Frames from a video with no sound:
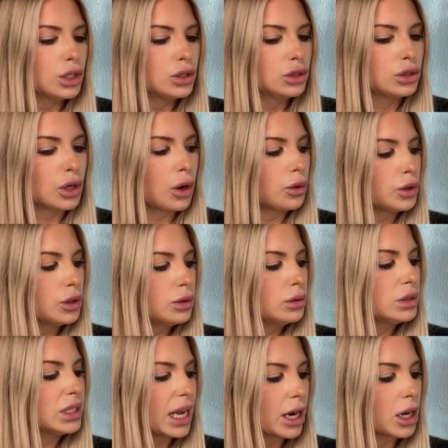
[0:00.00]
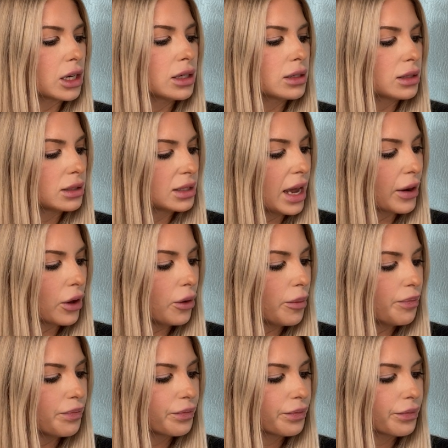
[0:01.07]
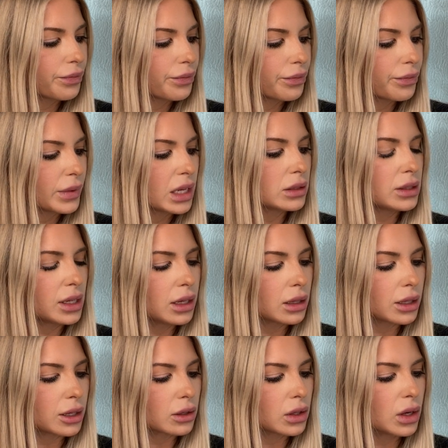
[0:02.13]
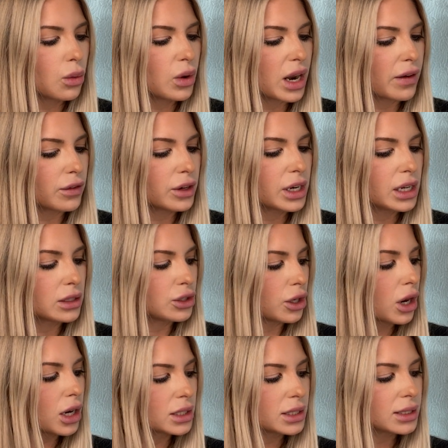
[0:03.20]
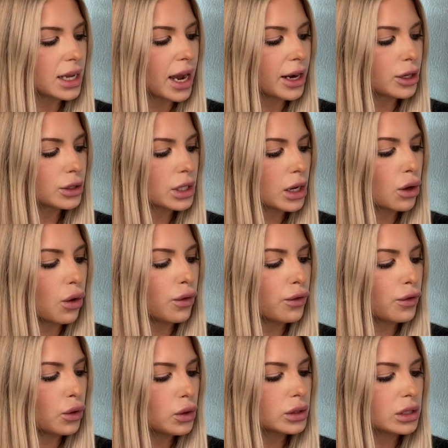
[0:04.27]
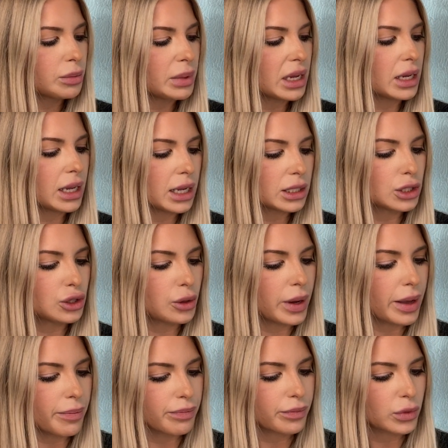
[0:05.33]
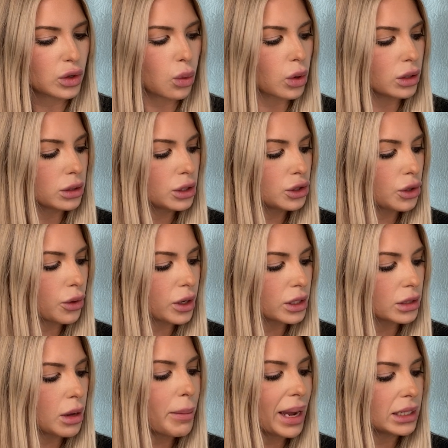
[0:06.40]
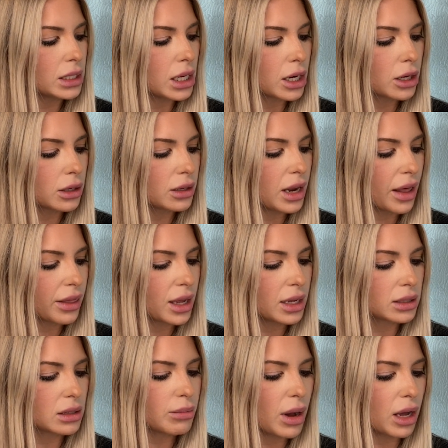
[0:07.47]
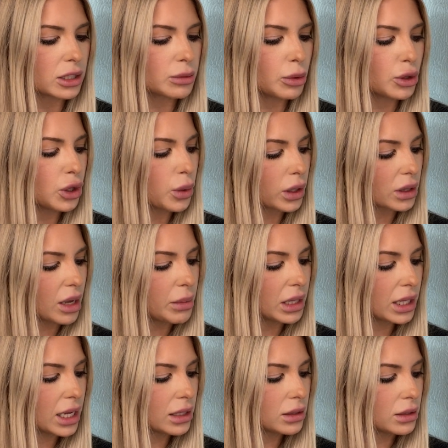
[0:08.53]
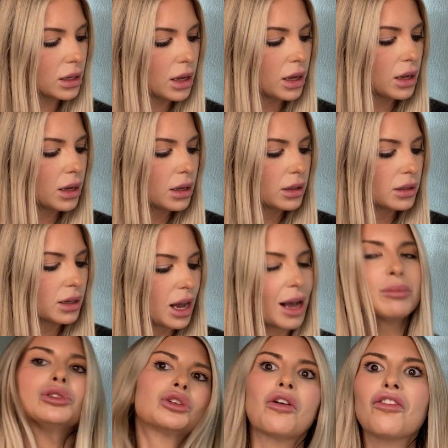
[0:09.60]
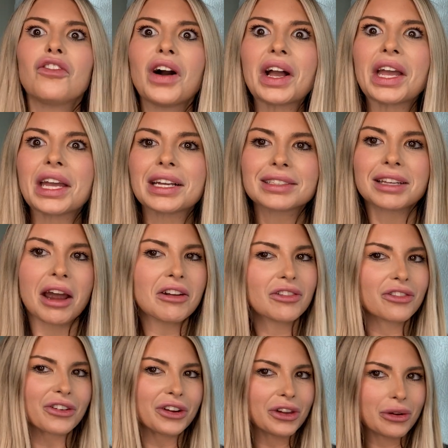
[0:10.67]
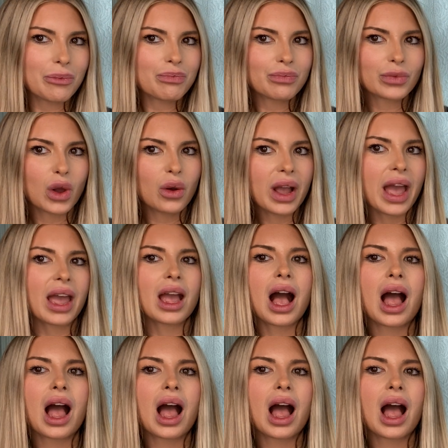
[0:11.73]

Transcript: Don't you dare settle. See clearly whatever it is your heart desires and go full speed into it. The world is yours, my dear. Nothing is impossible. You are limitless. I'm so fucking excited for you. Okay?